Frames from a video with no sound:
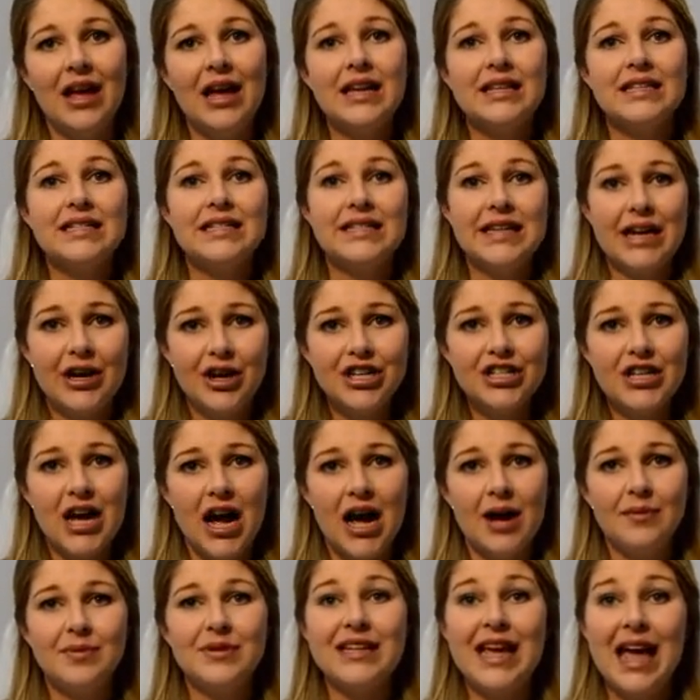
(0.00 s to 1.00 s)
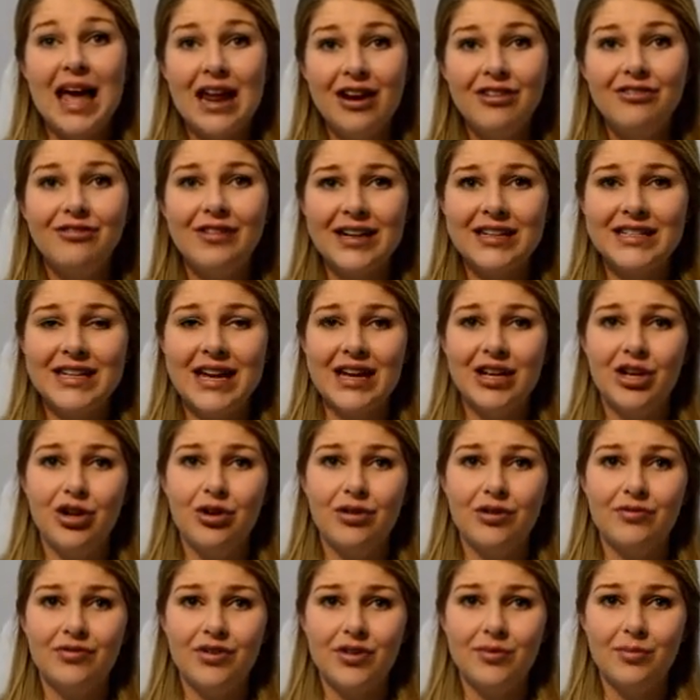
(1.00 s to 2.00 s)
Stereotypes can affect our youth
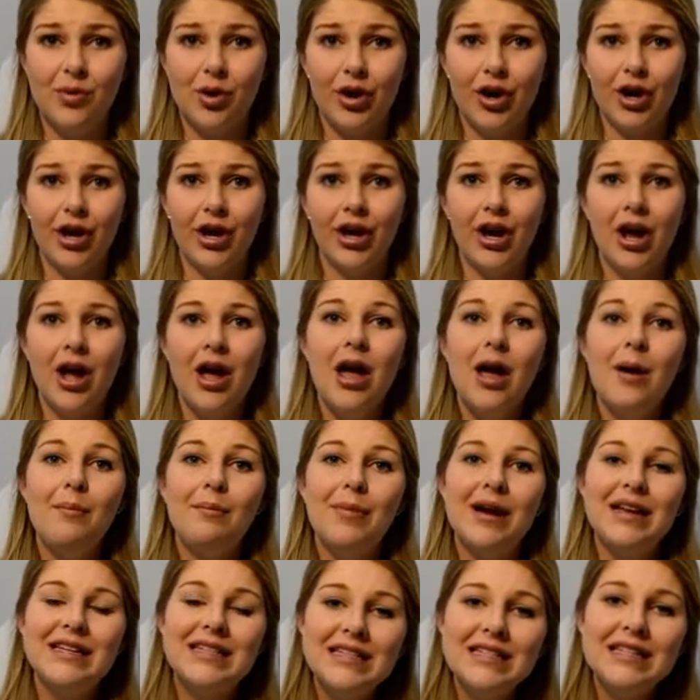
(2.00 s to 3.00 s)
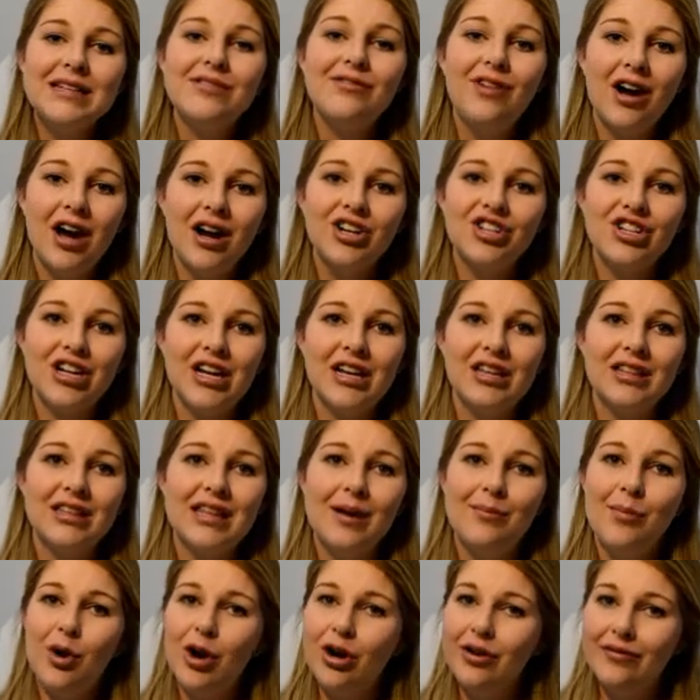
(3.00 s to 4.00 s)
of tomorrow by disadvantaging their
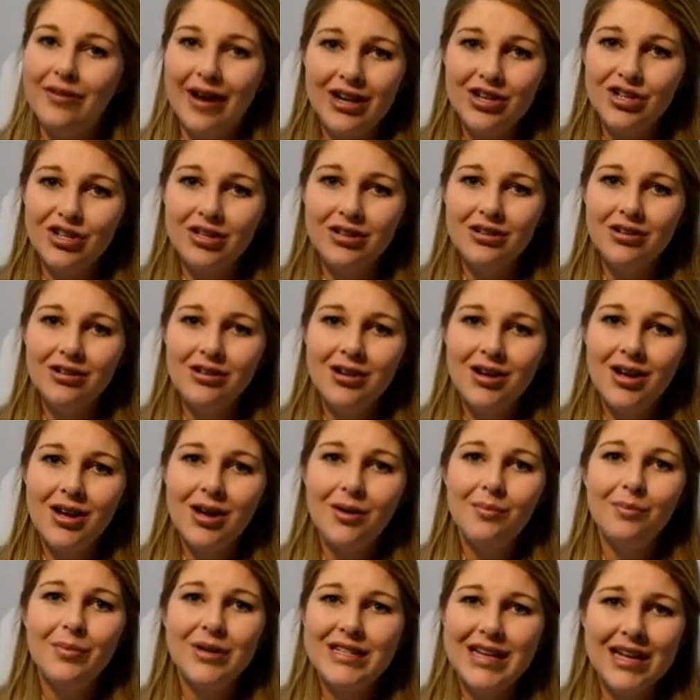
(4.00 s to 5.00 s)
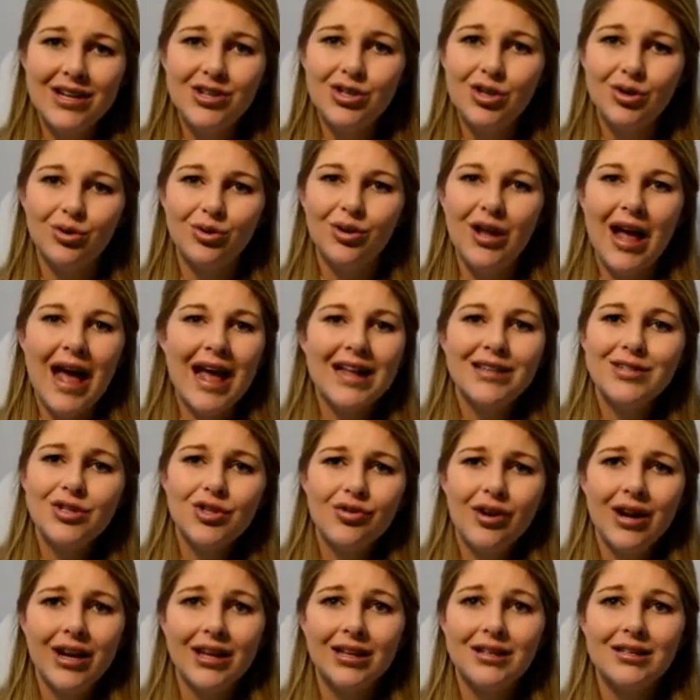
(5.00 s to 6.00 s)
motivation, potential and
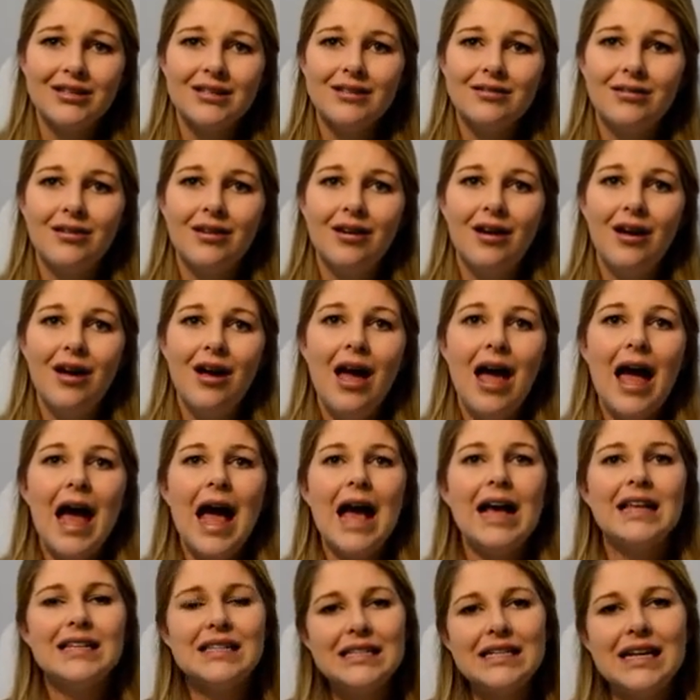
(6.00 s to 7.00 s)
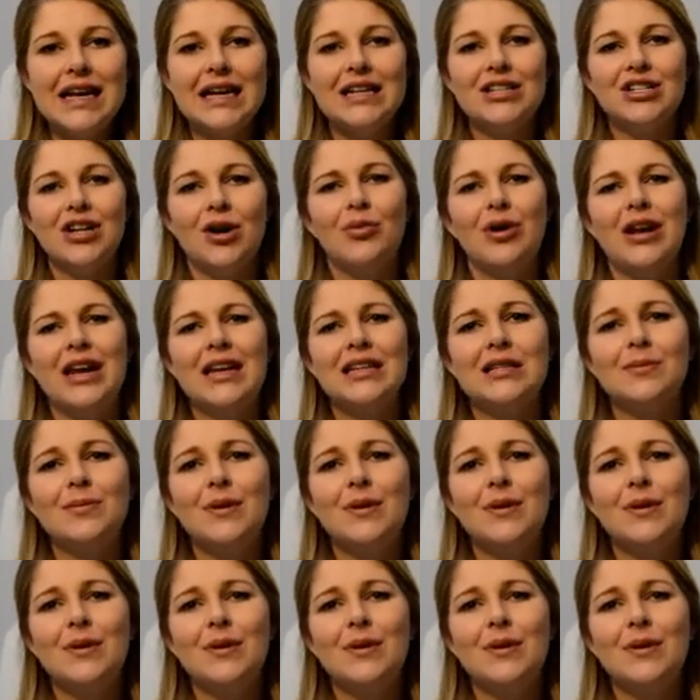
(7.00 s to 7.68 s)
strengths. As a teacher, we need to